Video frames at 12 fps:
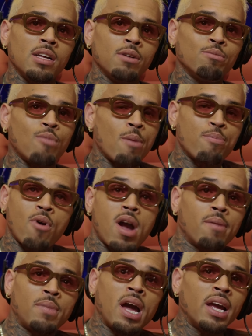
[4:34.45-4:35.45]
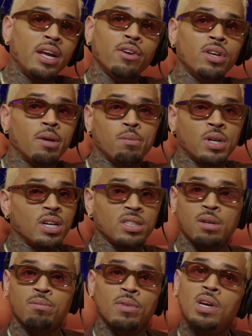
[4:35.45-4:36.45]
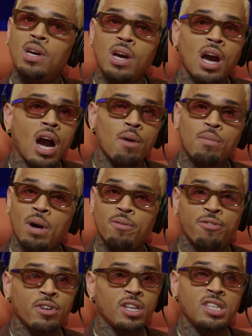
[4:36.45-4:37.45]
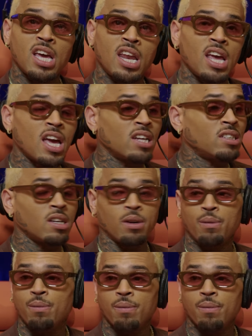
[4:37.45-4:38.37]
my prime not here yet because I'm right. I'm I'm finna tear their ass up.